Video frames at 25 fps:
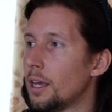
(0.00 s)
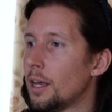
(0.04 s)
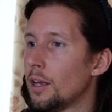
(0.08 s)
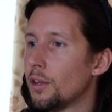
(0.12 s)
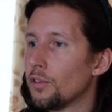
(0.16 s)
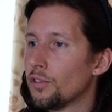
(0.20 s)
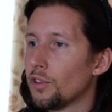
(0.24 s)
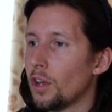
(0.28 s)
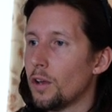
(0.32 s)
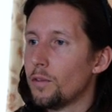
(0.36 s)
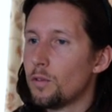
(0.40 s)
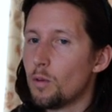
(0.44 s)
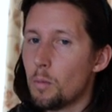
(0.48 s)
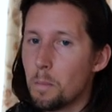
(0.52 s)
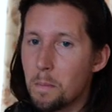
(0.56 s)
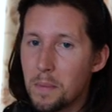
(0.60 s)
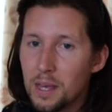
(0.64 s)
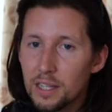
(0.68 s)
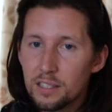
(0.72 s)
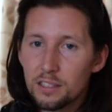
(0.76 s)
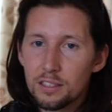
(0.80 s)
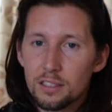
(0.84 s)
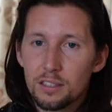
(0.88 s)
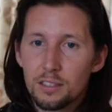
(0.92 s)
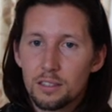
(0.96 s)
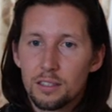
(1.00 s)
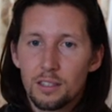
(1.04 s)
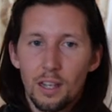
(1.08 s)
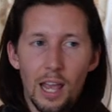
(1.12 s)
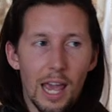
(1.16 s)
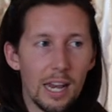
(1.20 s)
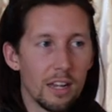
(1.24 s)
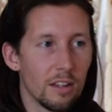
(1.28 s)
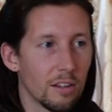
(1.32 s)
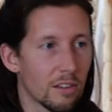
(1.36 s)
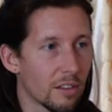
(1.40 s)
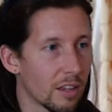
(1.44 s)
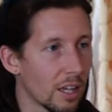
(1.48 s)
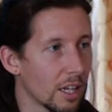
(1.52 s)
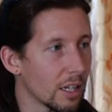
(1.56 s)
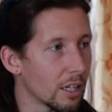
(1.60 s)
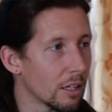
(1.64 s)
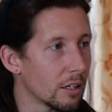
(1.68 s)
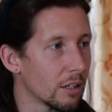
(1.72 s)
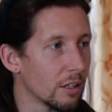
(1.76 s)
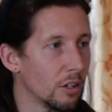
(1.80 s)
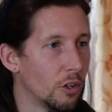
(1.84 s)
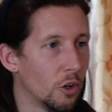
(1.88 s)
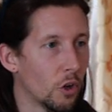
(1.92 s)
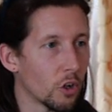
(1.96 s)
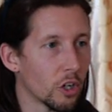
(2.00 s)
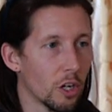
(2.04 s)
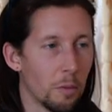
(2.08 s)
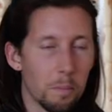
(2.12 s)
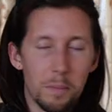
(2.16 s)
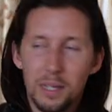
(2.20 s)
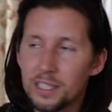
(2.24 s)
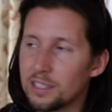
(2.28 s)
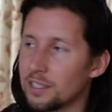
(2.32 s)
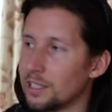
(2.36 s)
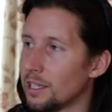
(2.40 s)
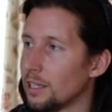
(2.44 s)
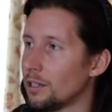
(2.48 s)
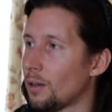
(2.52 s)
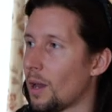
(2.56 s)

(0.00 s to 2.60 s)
So if you miss anything, you're not gonna miss it.